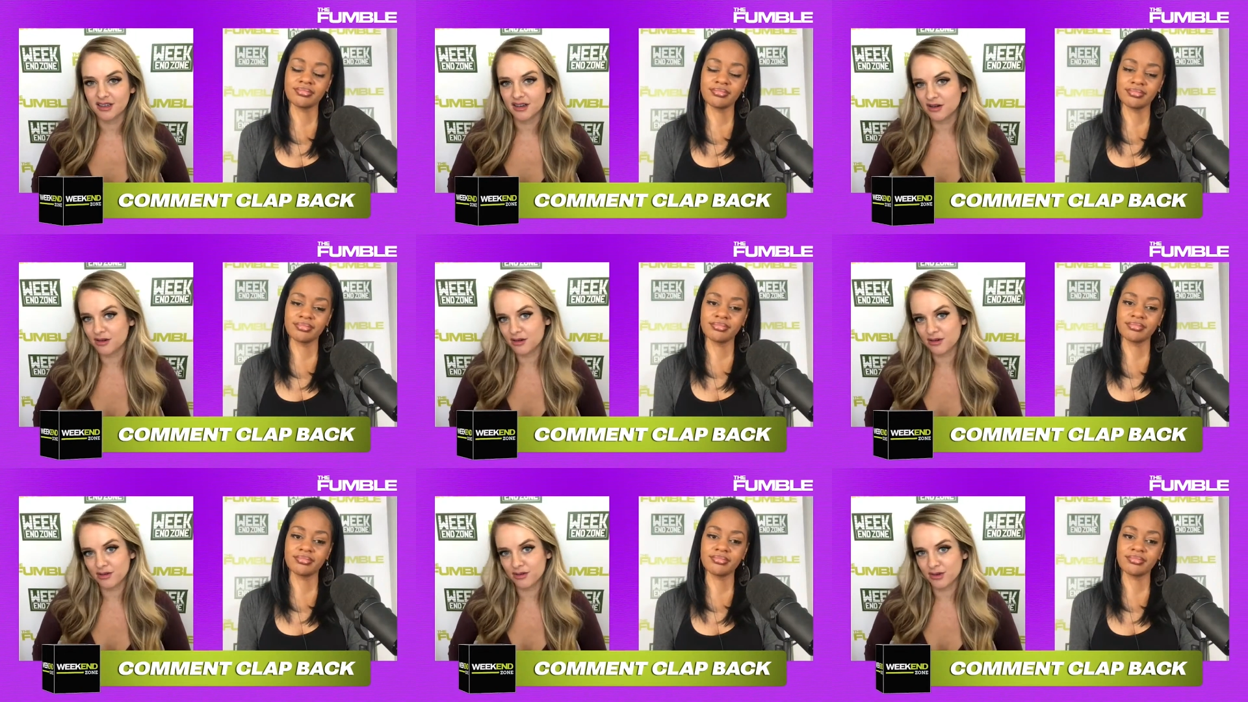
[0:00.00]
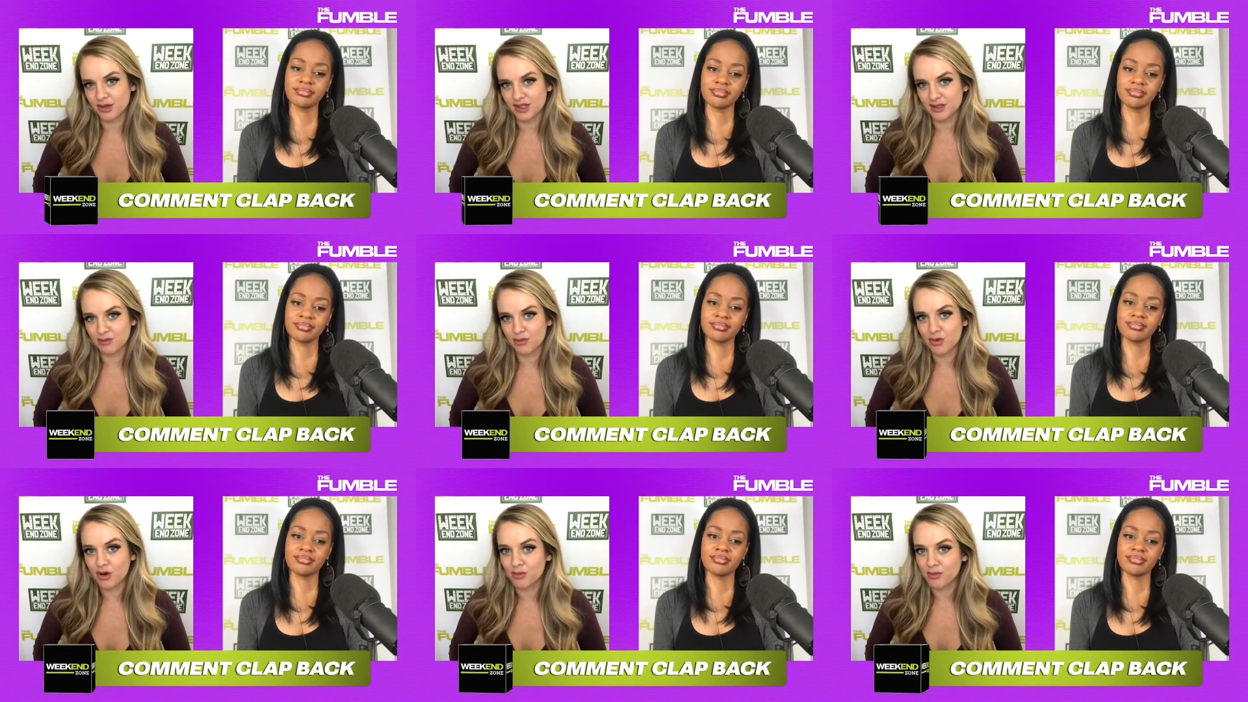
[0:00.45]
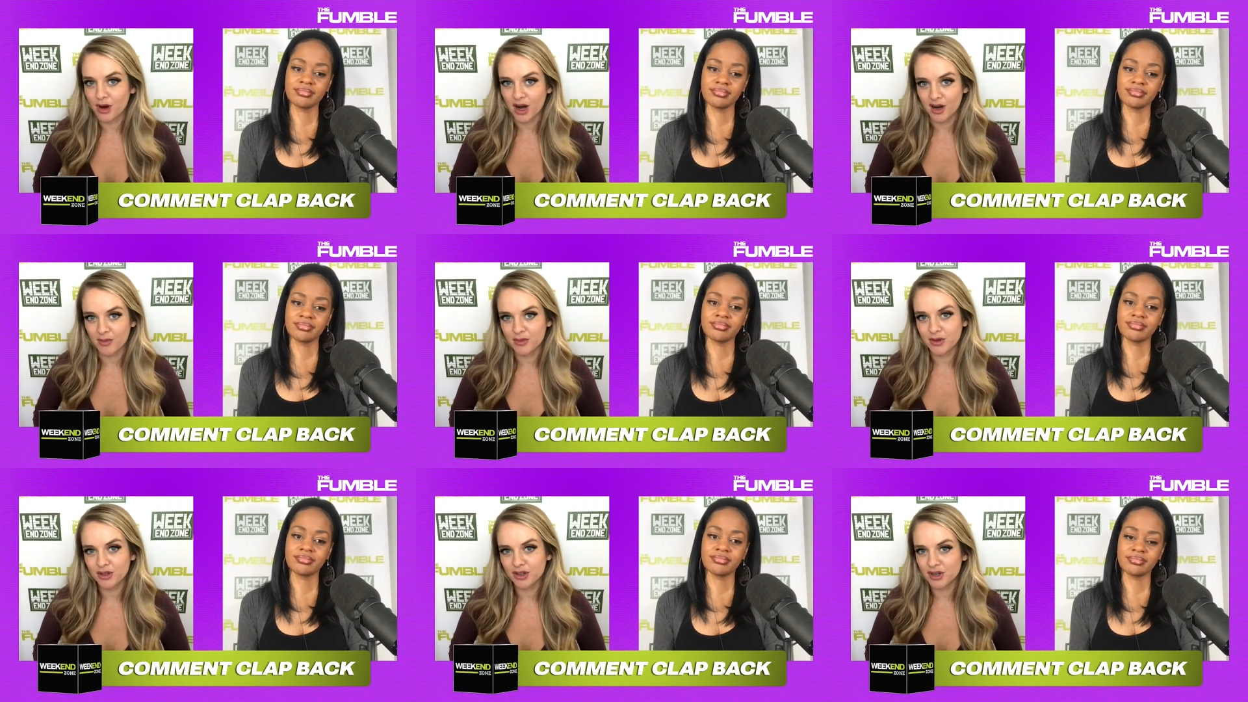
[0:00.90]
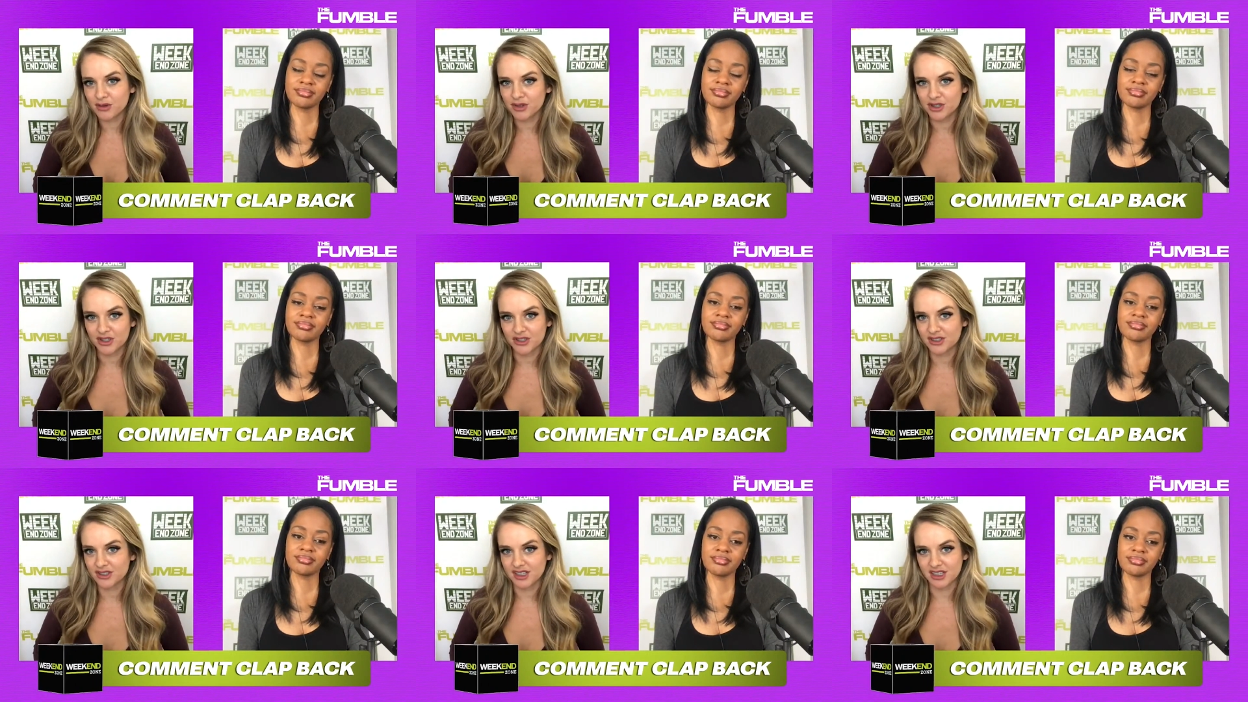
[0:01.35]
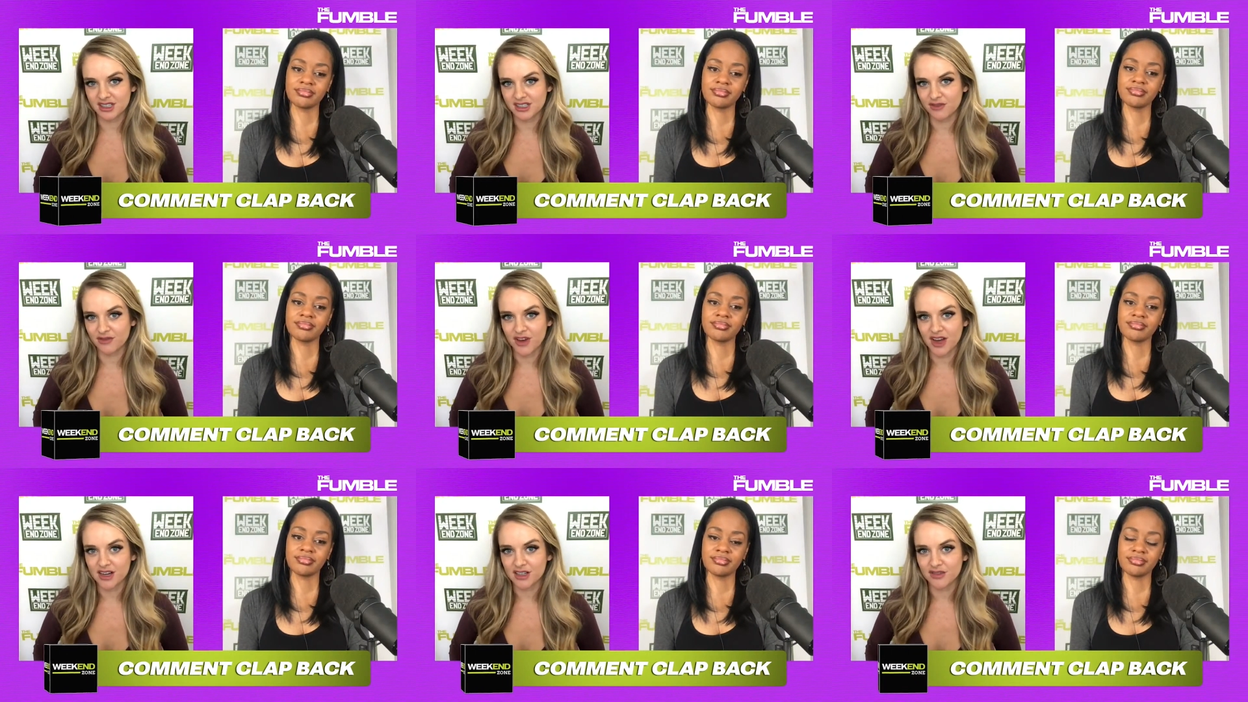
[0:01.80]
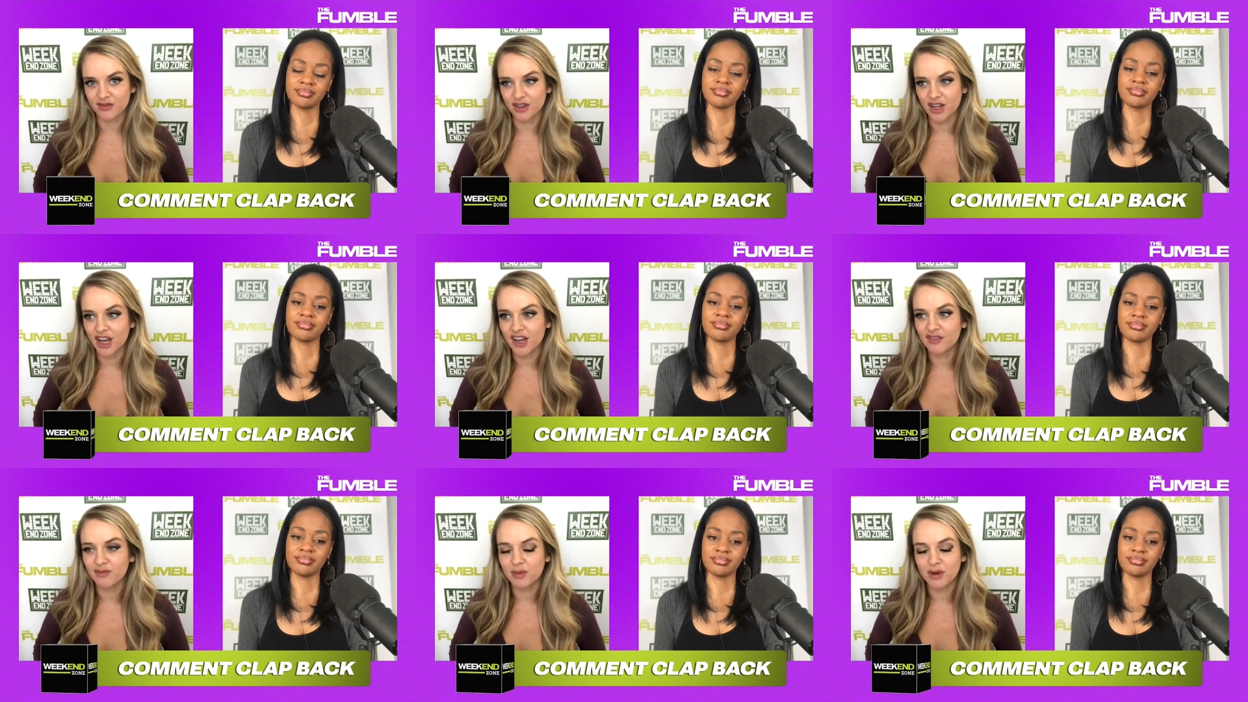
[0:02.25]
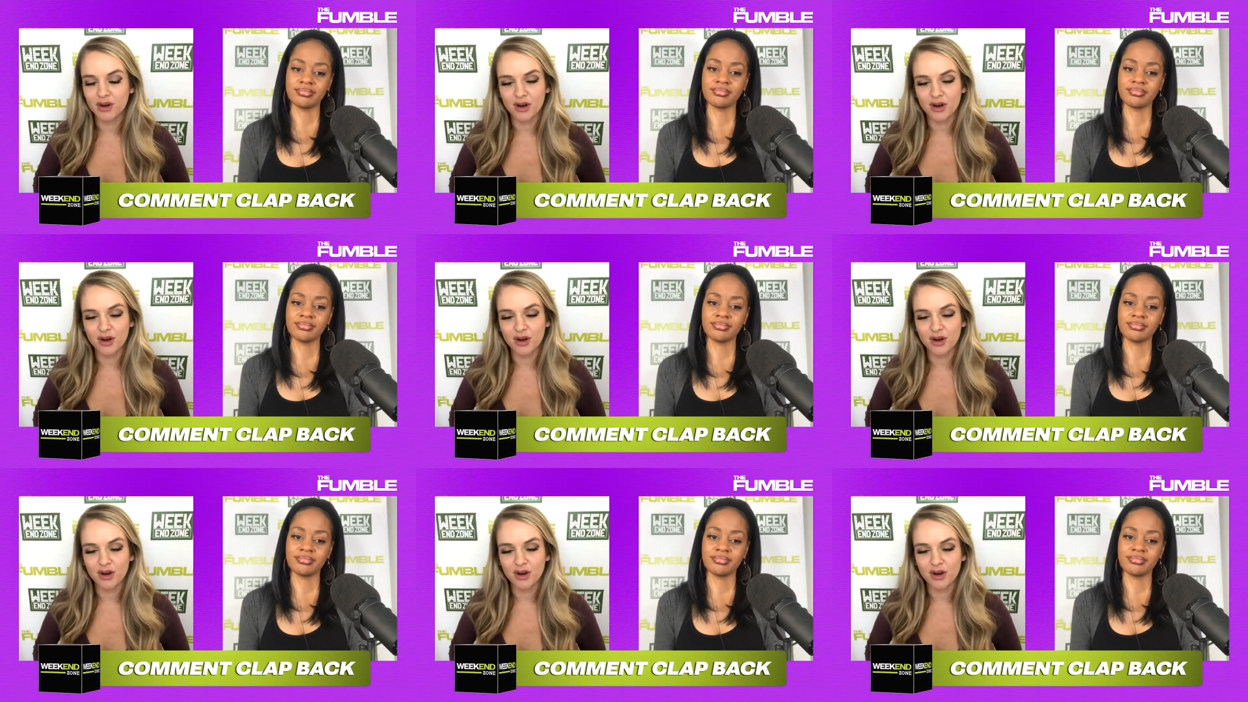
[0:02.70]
Speaker 1: you know what's more popular. We just that's a fact of life.